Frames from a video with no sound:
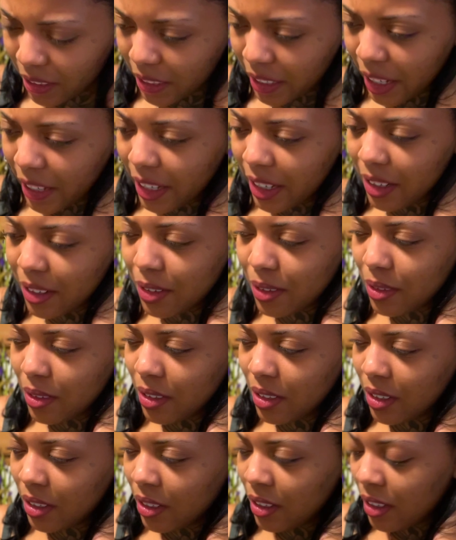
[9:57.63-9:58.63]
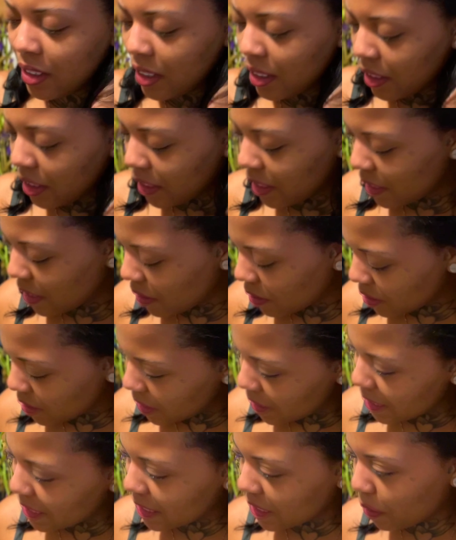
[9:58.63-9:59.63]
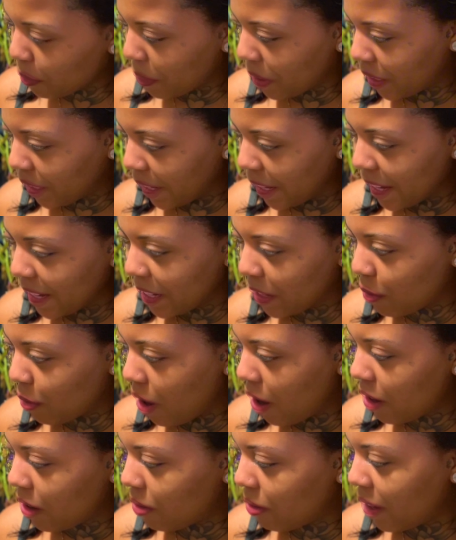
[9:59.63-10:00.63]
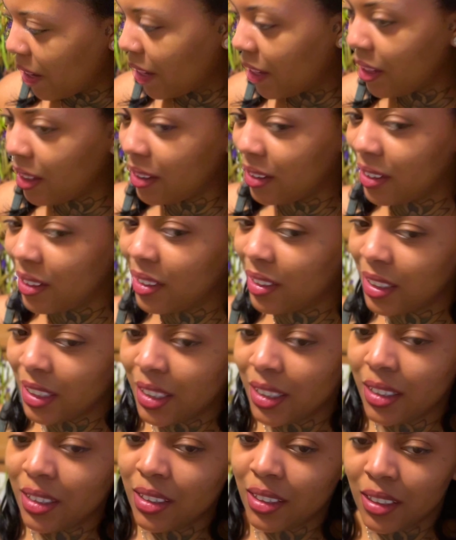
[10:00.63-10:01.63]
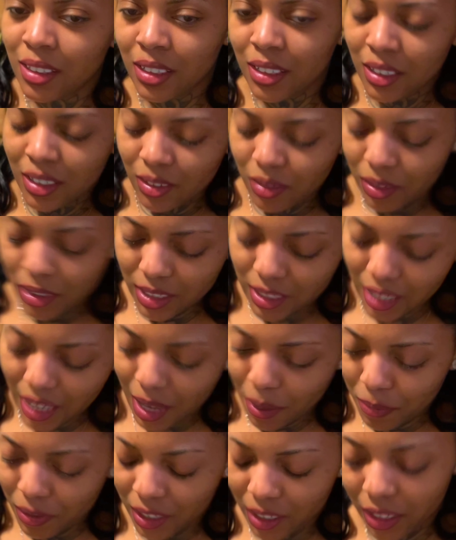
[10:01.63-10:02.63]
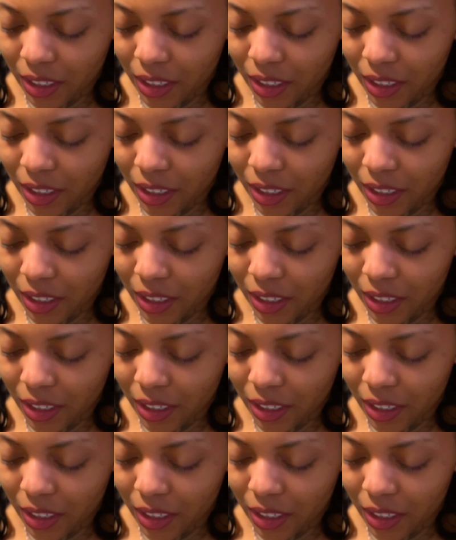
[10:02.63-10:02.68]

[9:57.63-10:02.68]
the hell? You gonna sneeze on my leg and walk away? What is happening